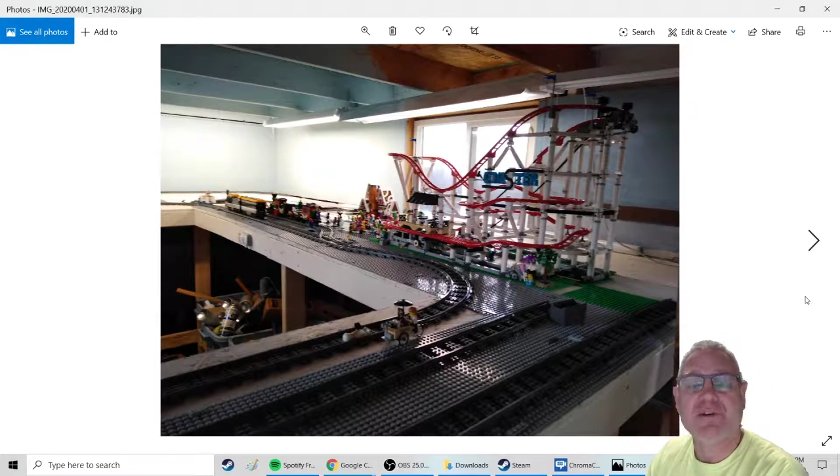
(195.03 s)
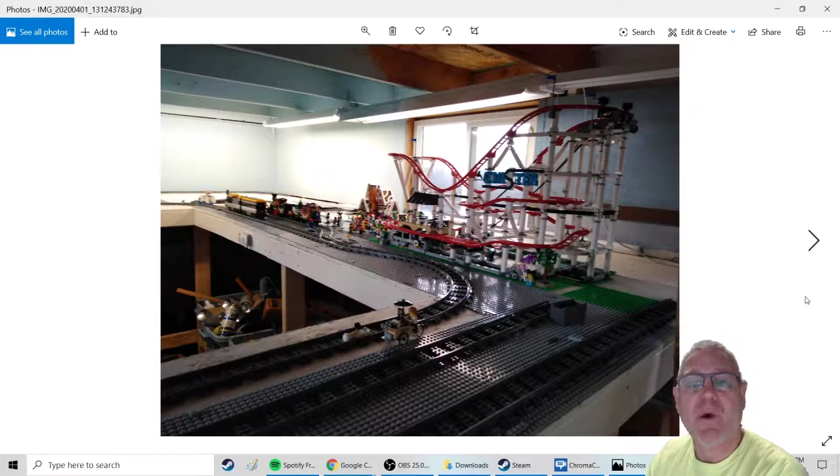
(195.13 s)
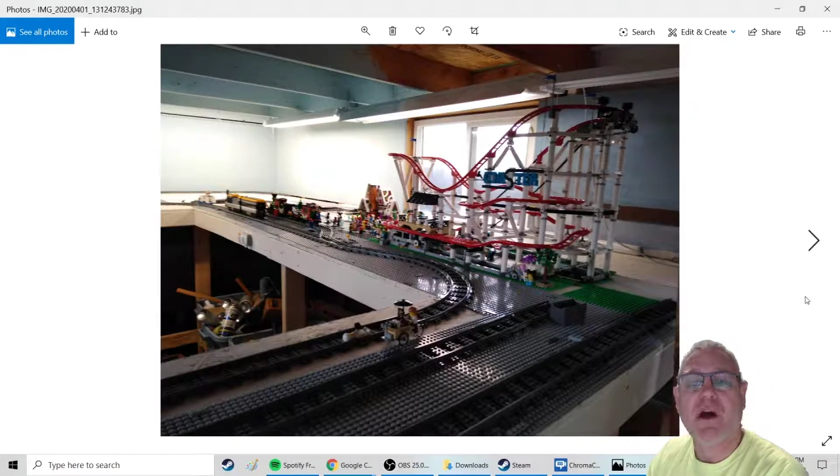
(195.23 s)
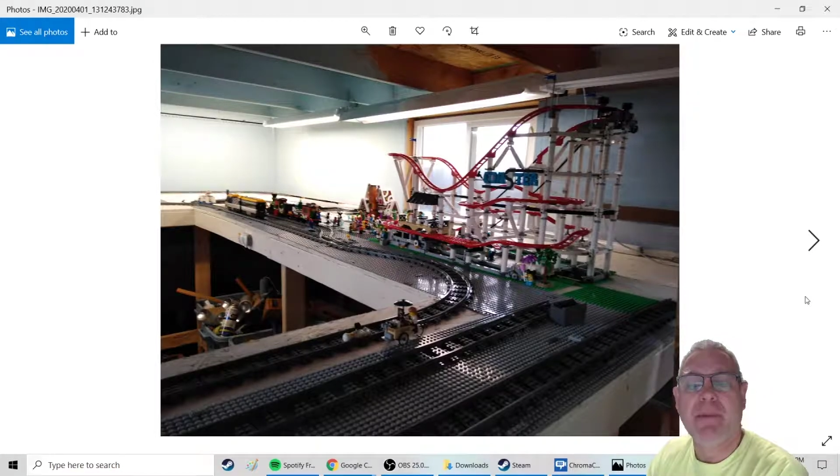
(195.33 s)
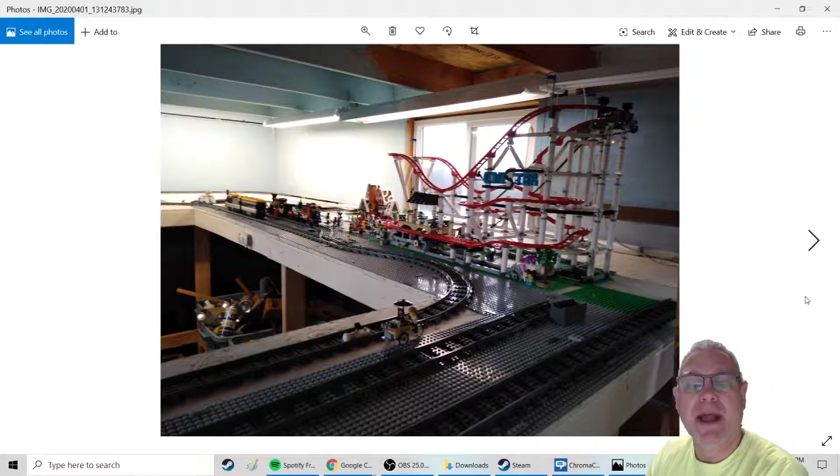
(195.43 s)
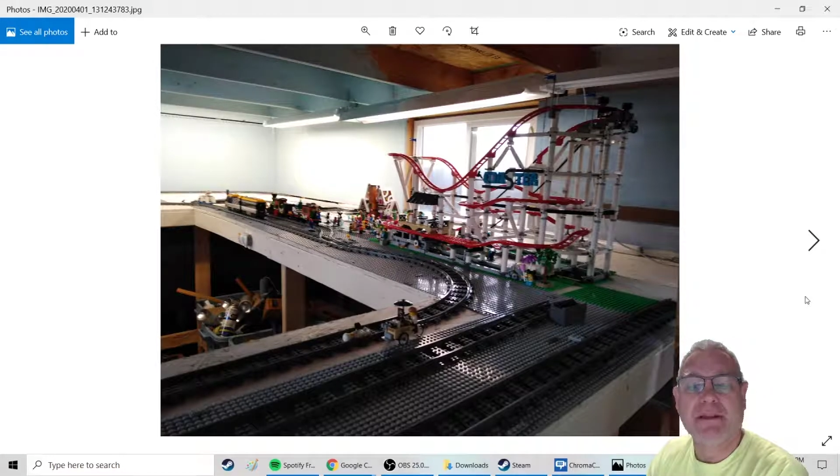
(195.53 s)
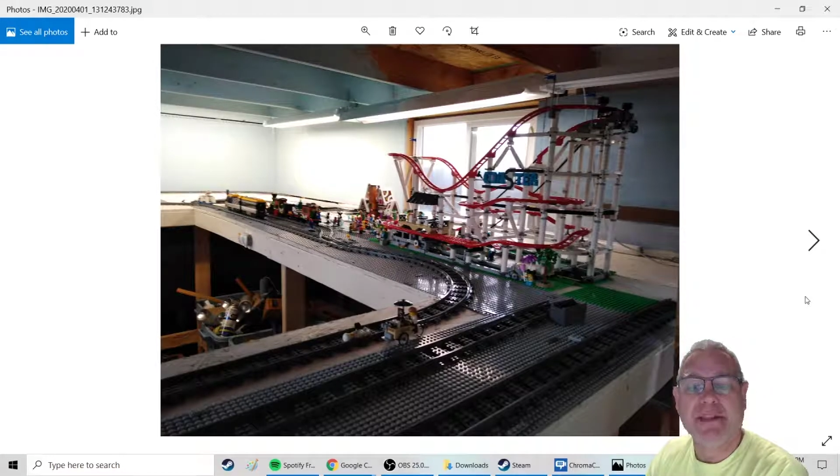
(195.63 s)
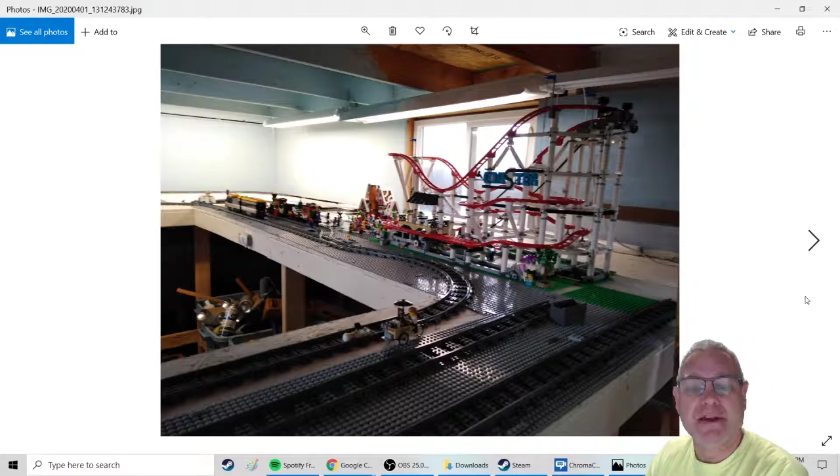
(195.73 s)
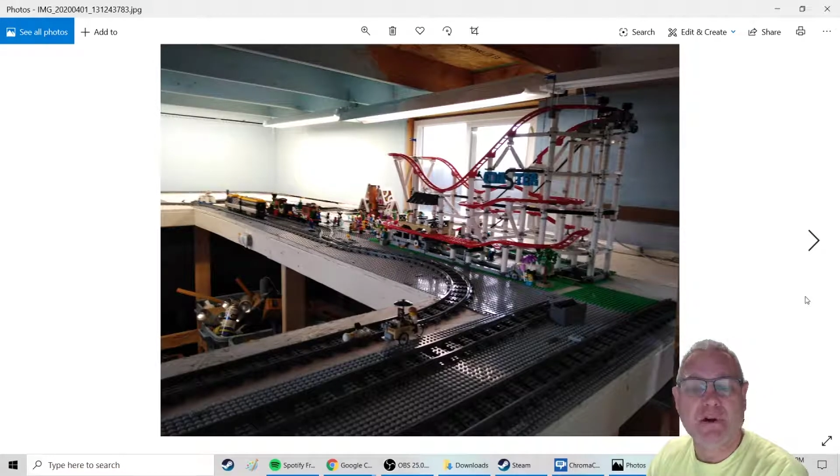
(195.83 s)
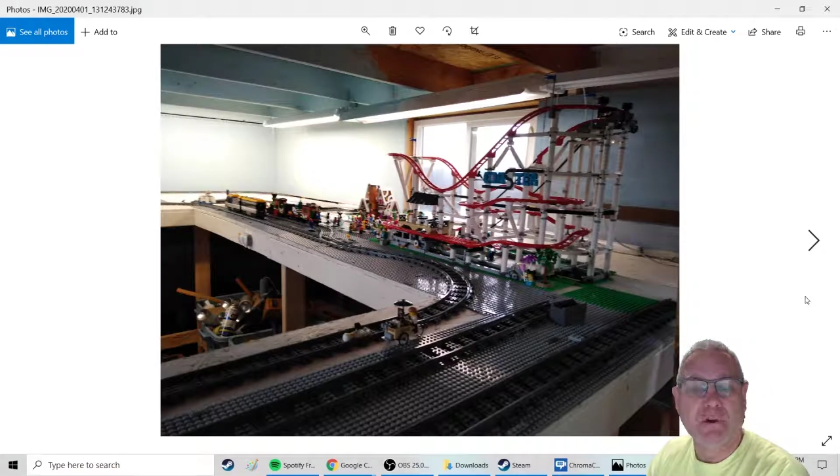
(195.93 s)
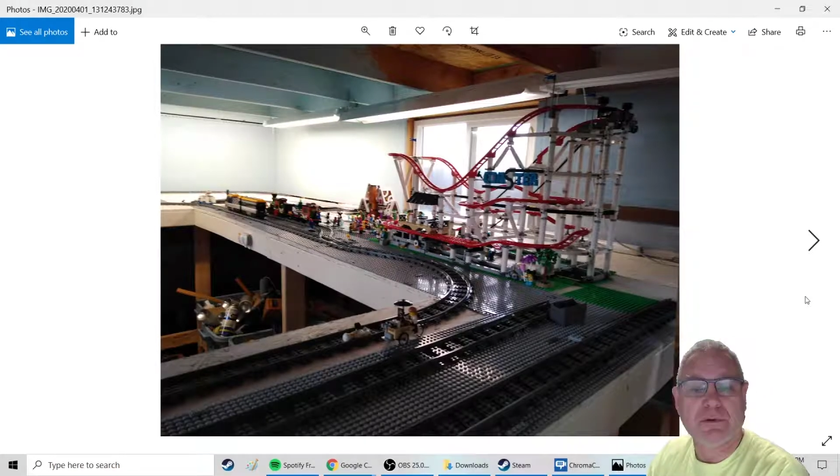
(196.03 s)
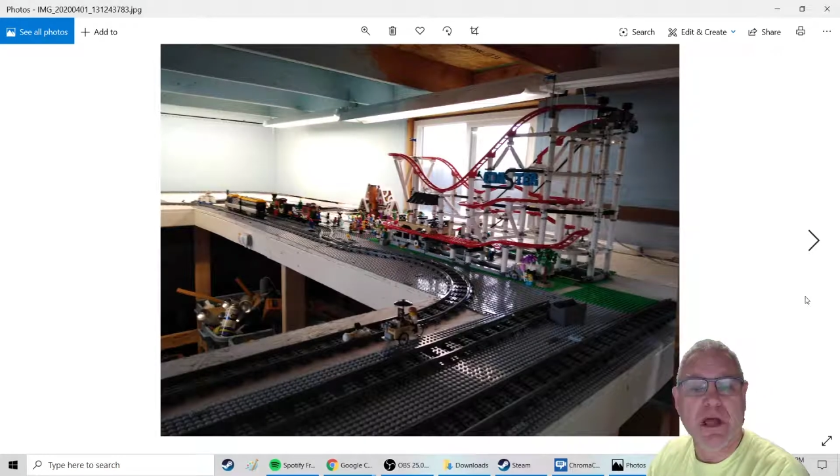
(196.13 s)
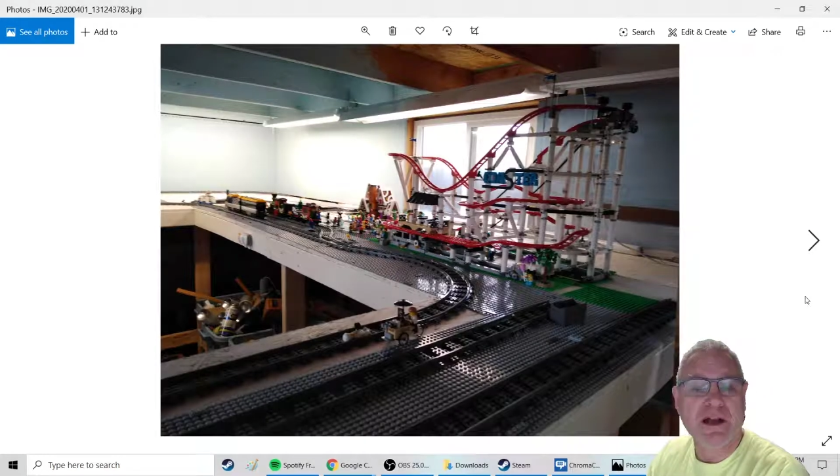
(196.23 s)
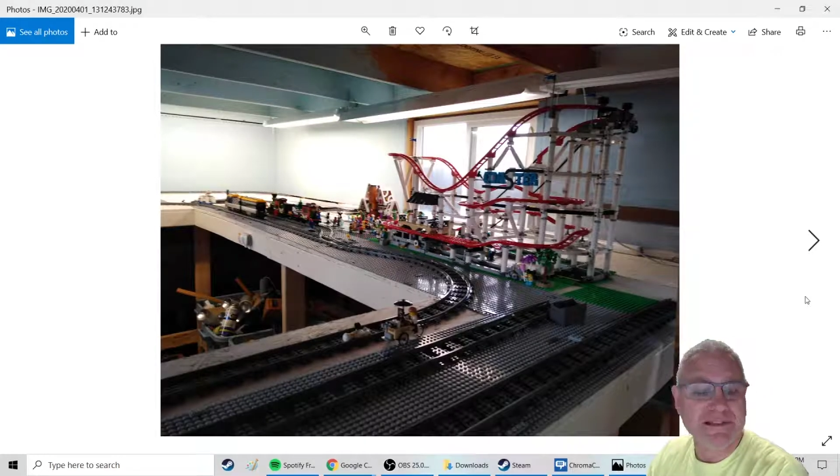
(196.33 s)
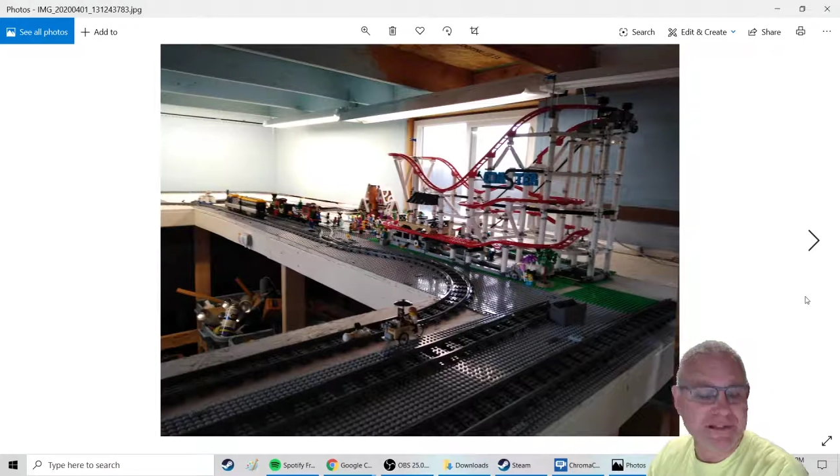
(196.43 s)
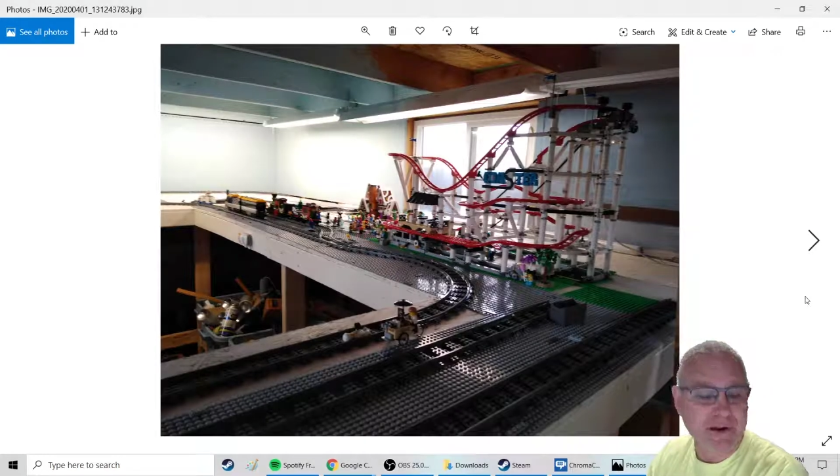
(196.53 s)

A while back, Lego lost